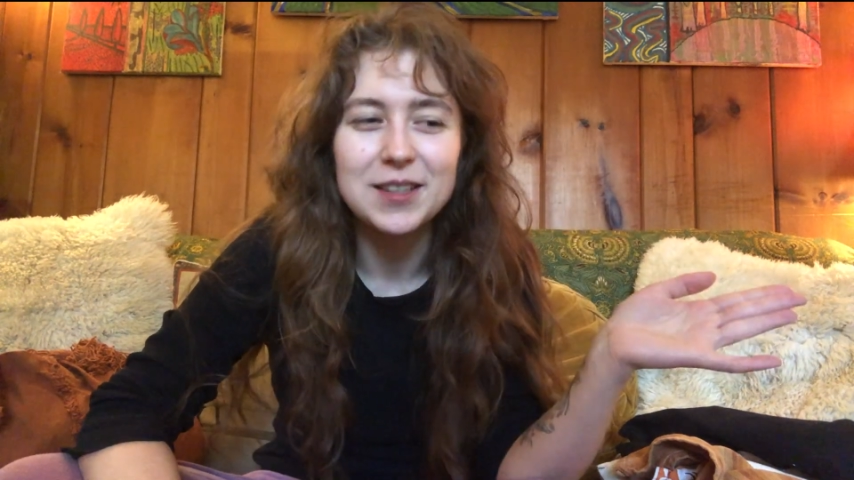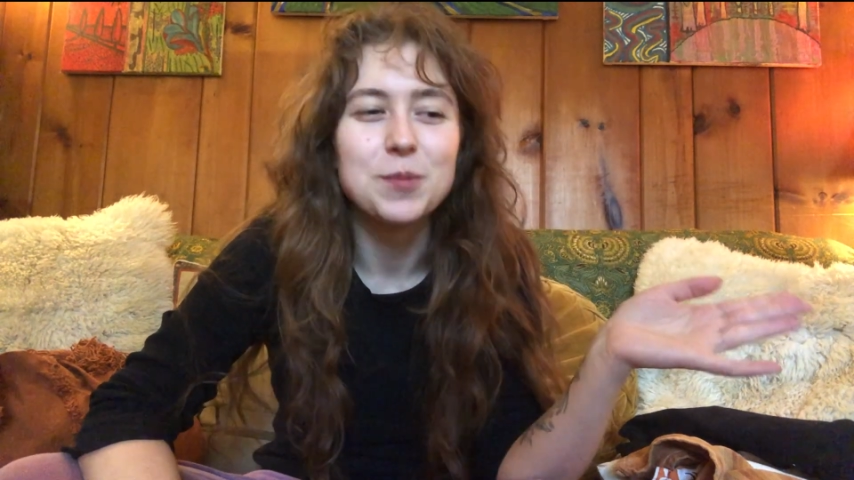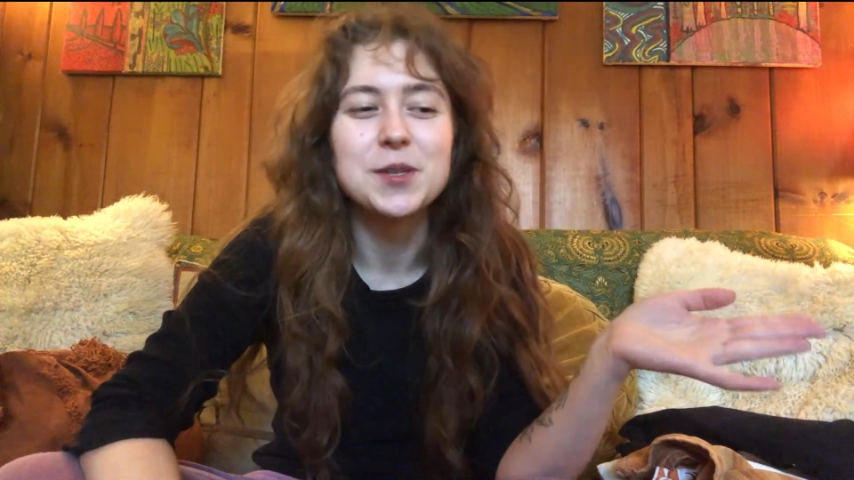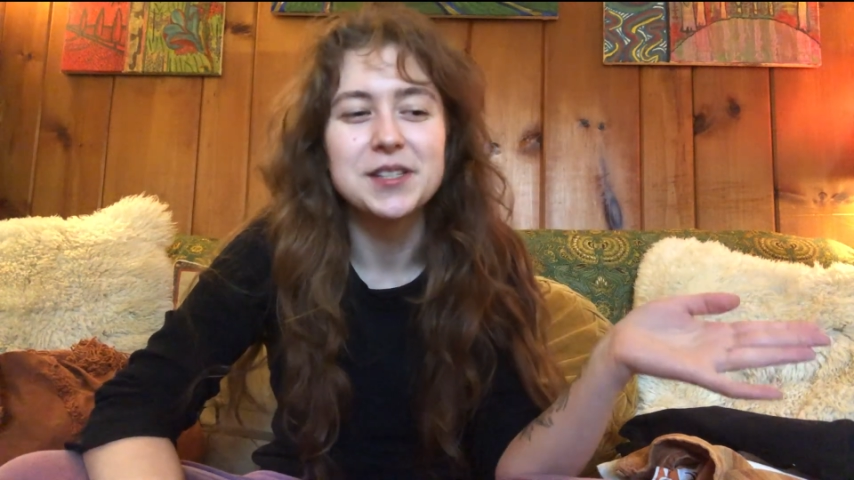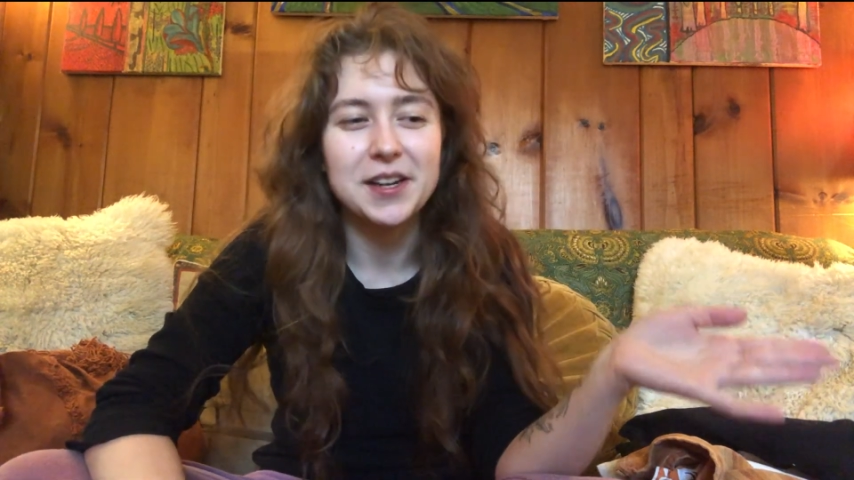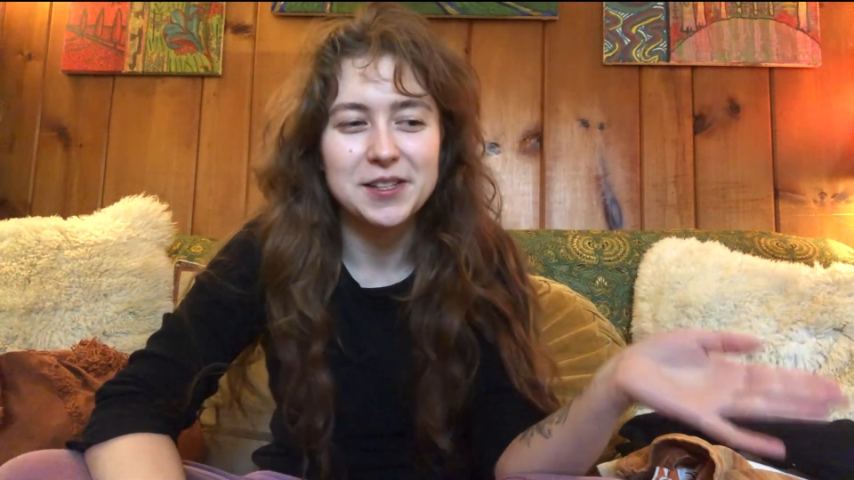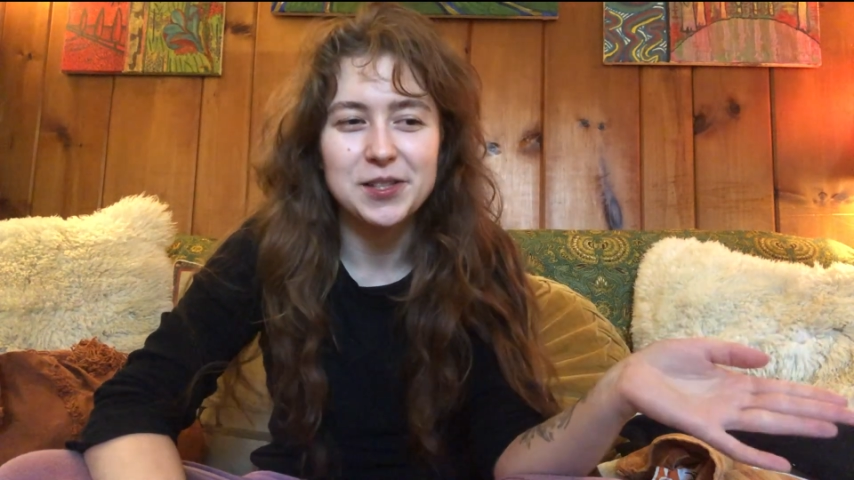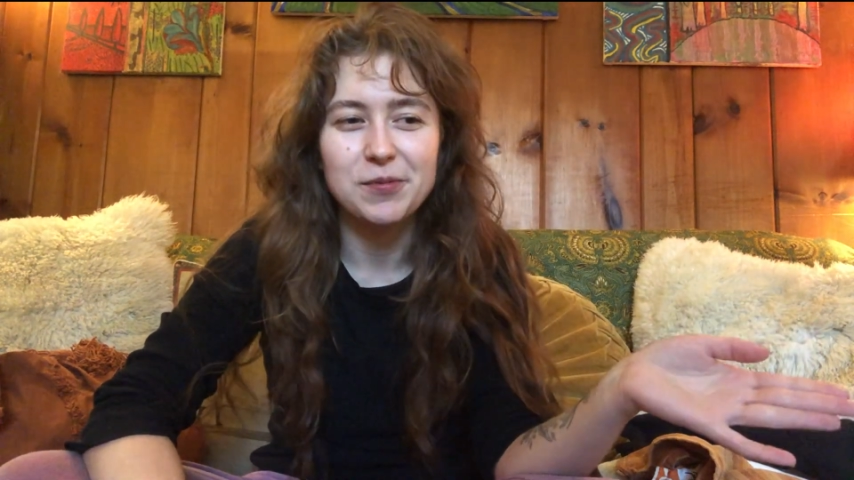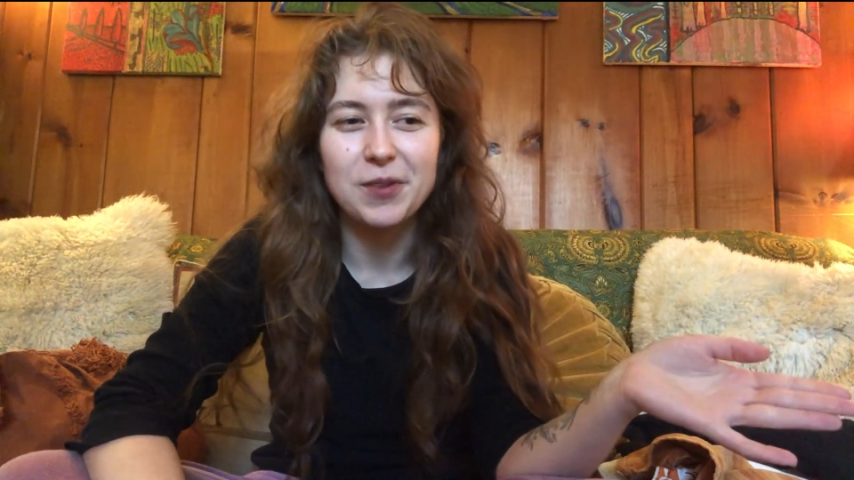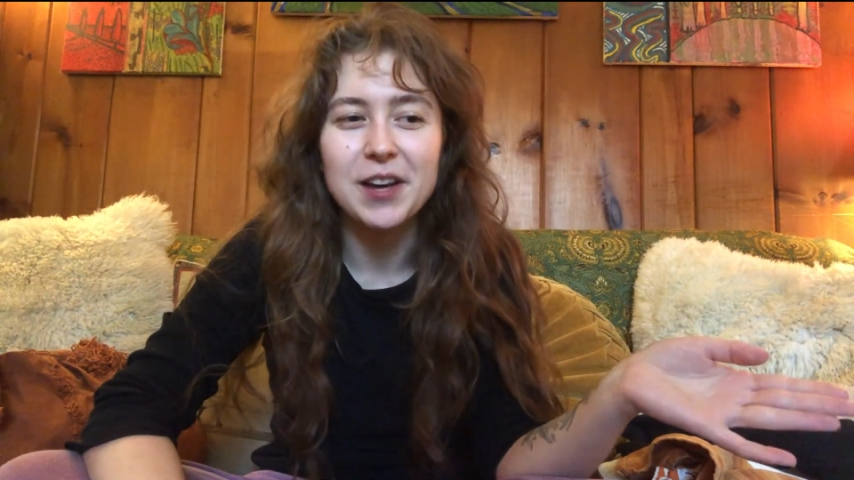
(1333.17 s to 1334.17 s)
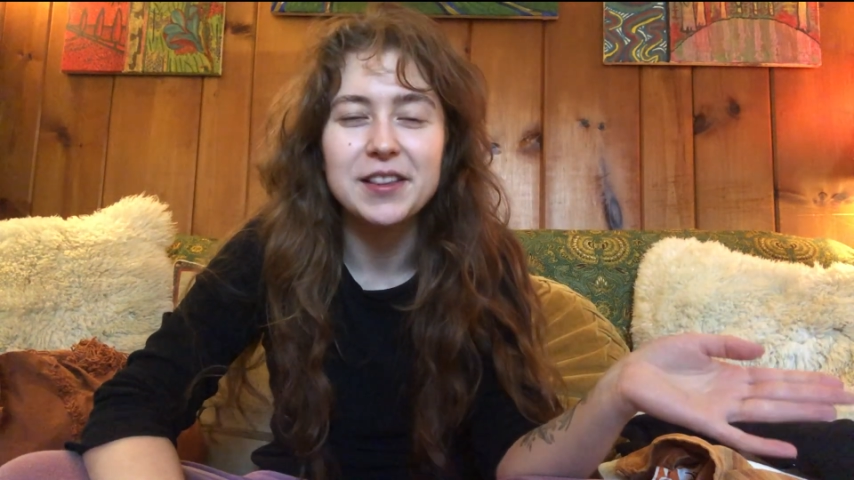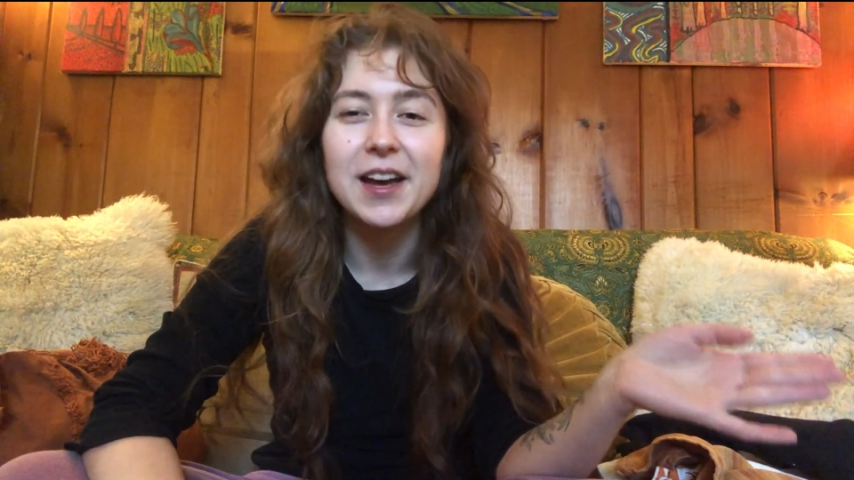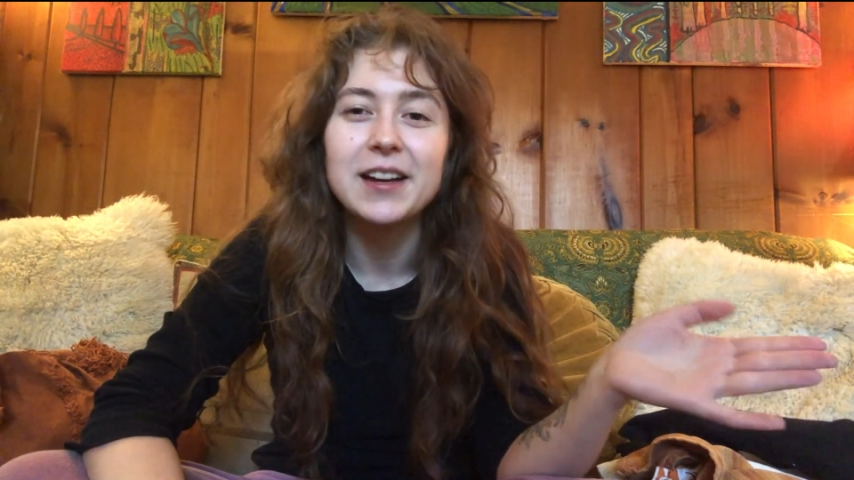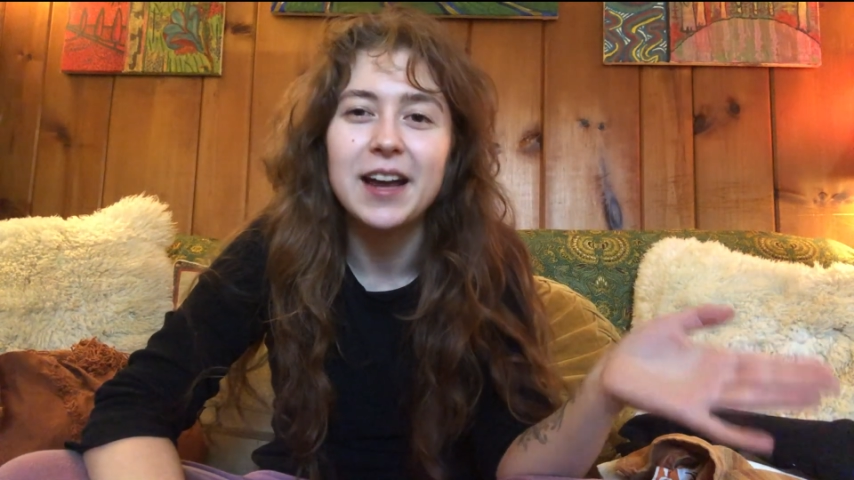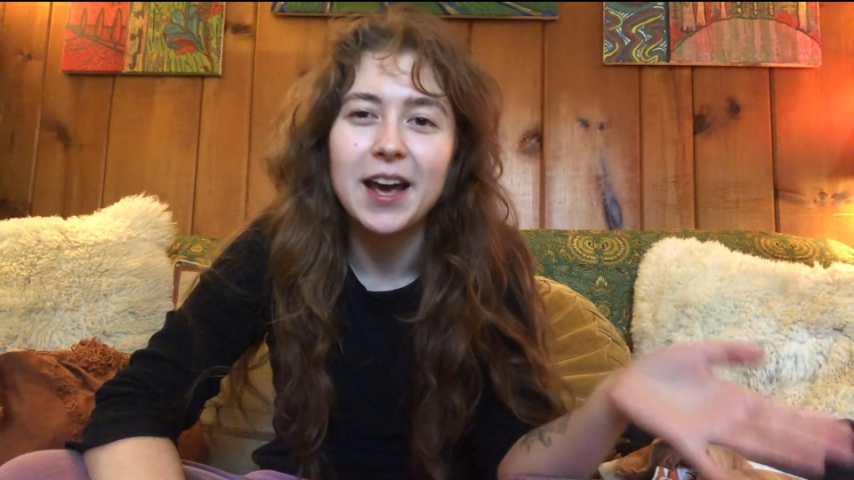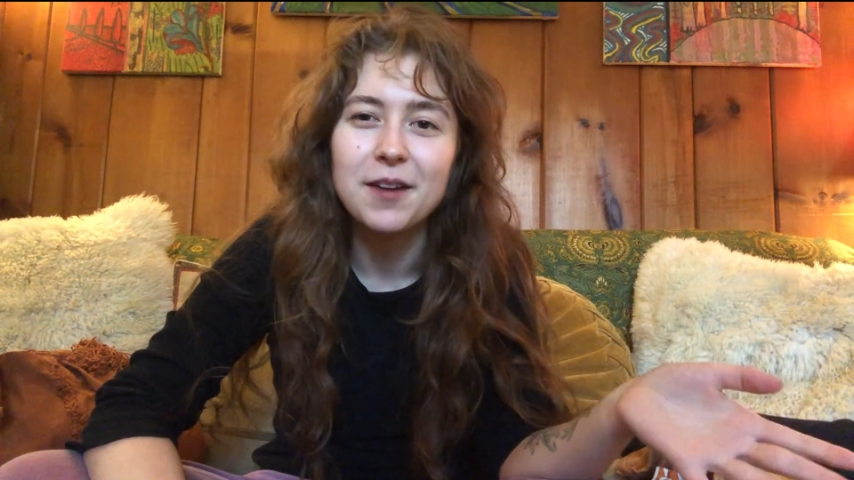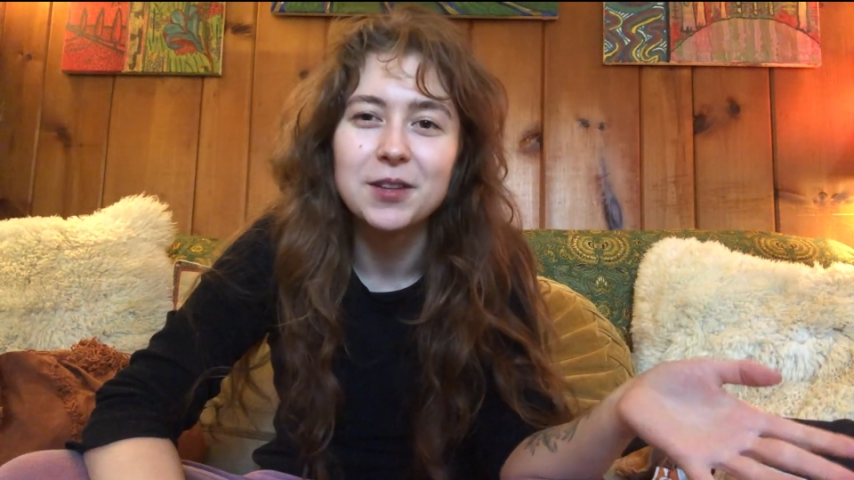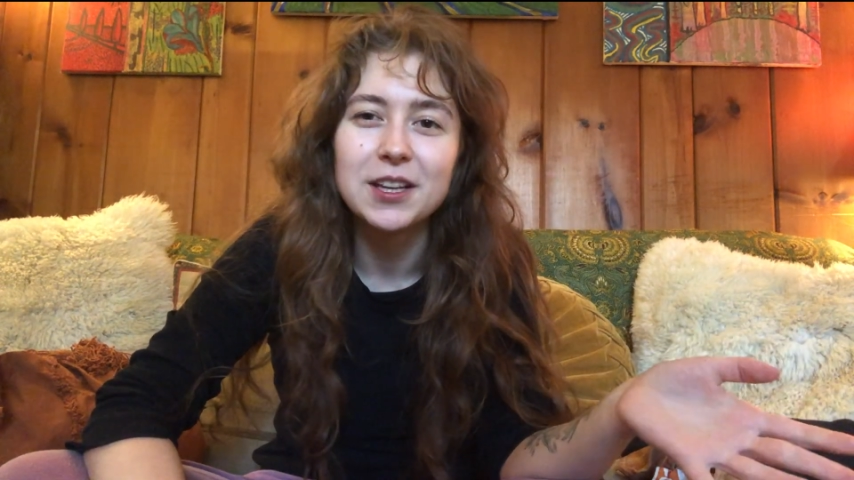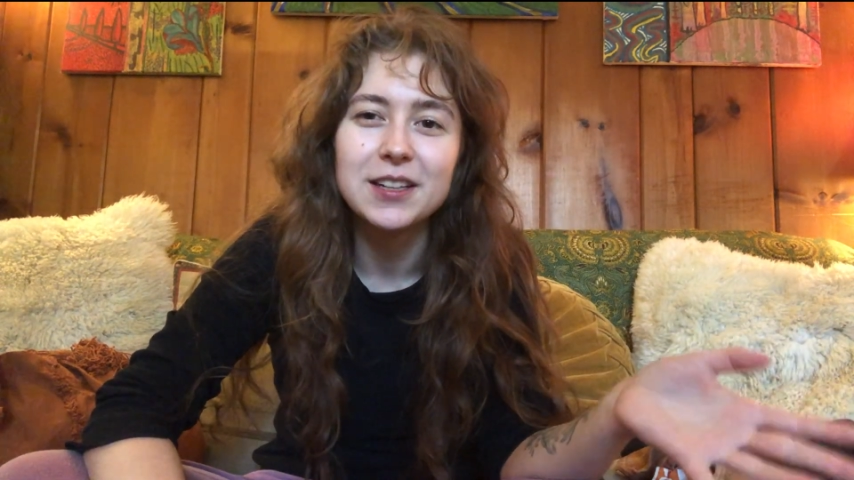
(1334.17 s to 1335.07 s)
It was nice to find that and have it,